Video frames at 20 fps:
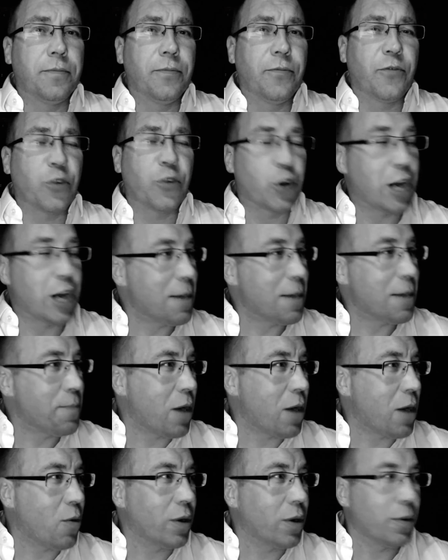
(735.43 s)
Forget
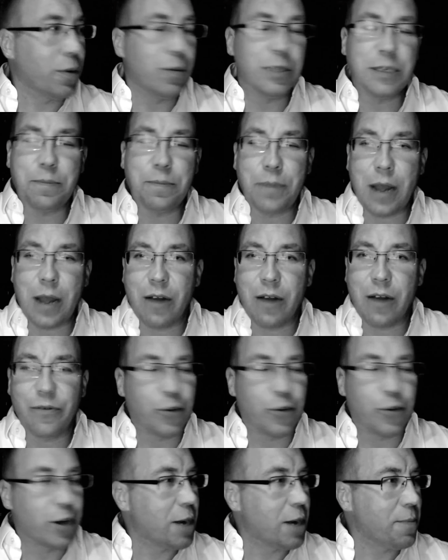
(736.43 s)
about what it was about.
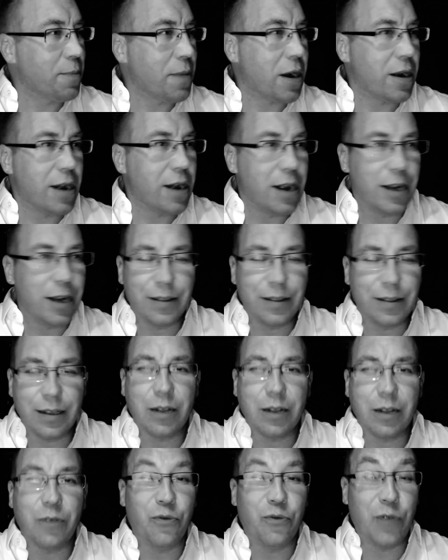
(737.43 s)
Forget about
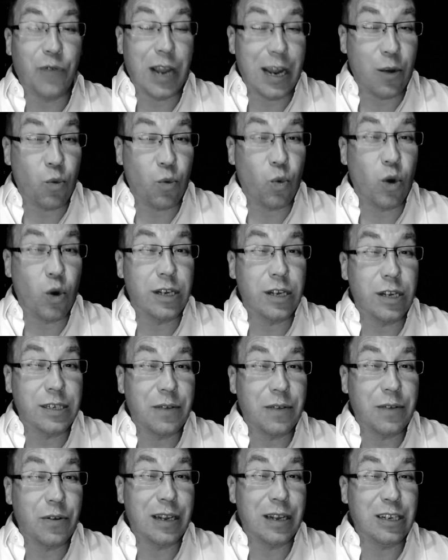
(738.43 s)
anything. It
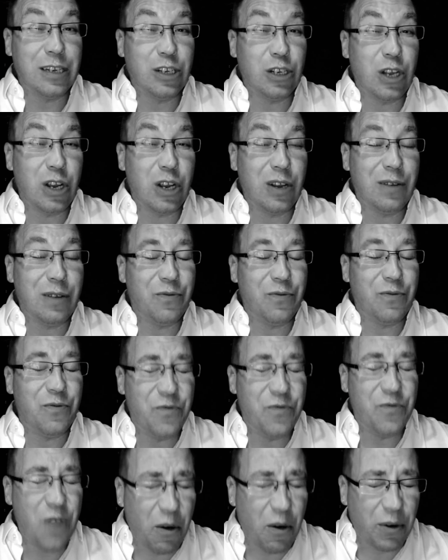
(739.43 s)
was
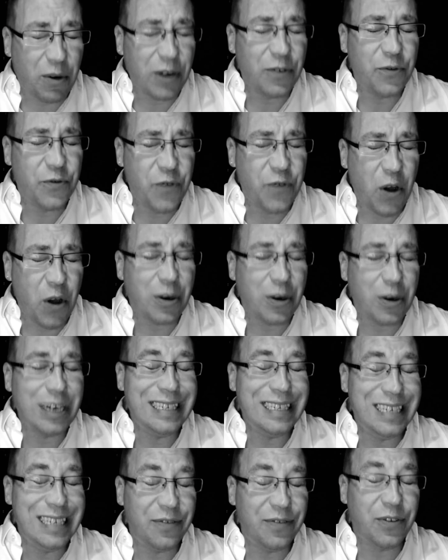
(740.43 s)
very, very
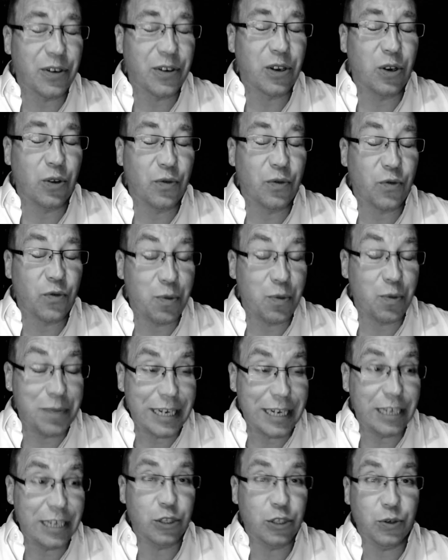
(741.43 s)
difficult for
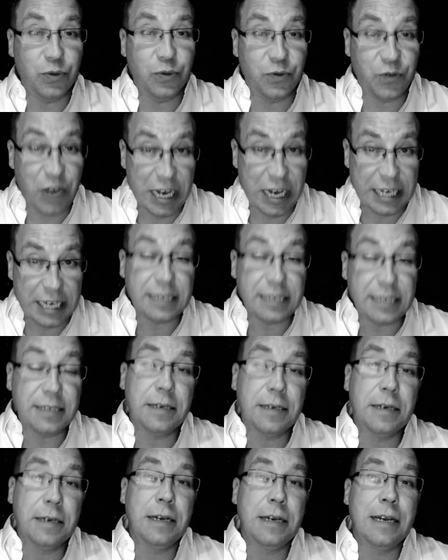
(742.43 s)
me to face
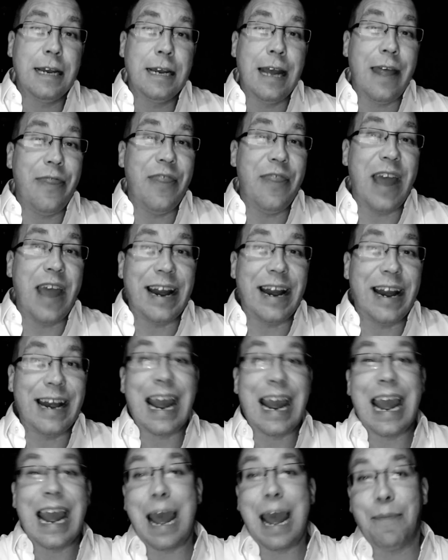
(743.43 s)
that it
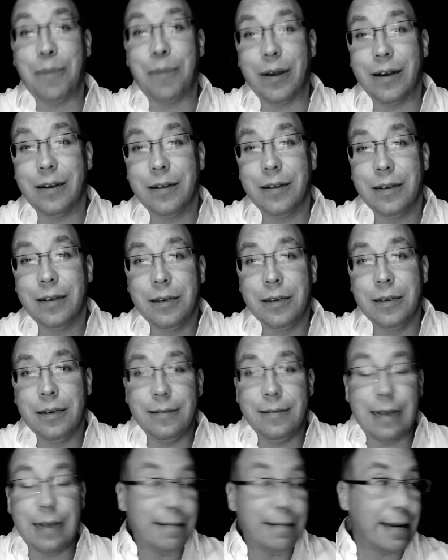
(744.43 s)
happened.
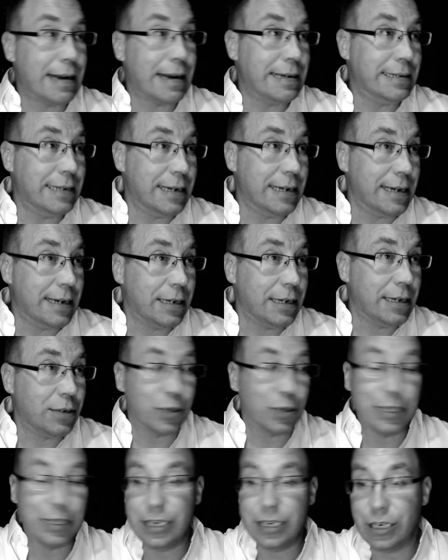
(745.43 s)
Not that I did it
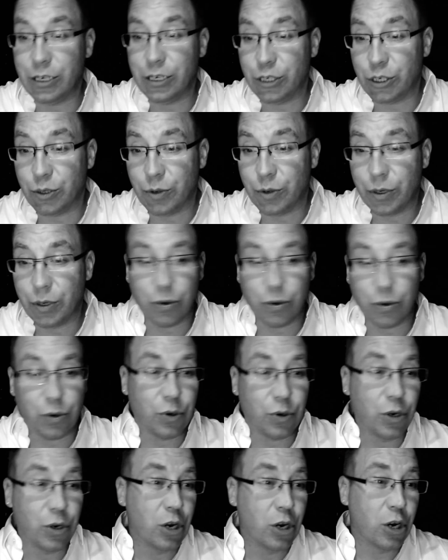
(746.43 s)
or didn't do it
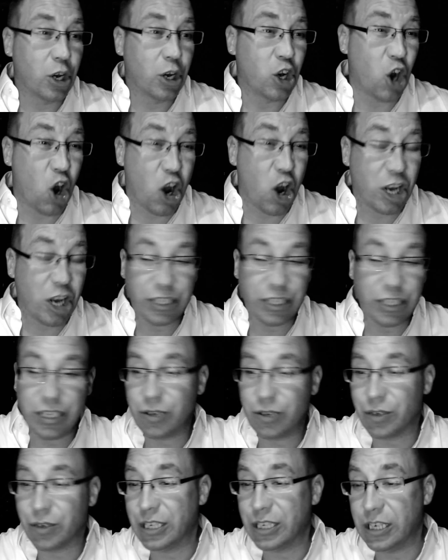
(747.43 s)
or caused it
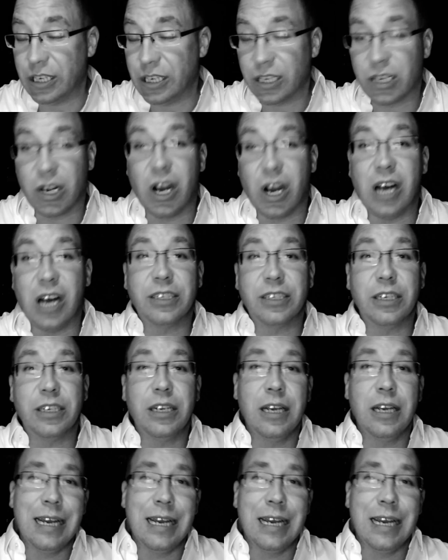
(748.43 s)
or didn't cause it.